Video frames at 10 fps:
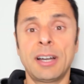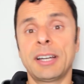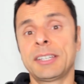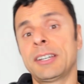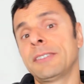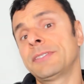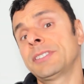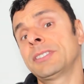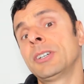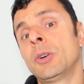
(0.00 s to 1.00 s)
I
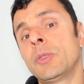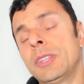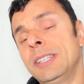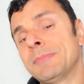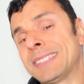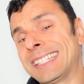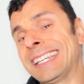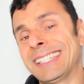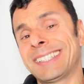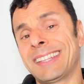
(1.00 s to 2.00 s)
covered the
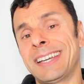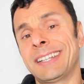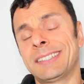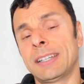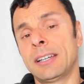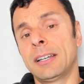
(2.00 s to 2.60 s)
mistakes that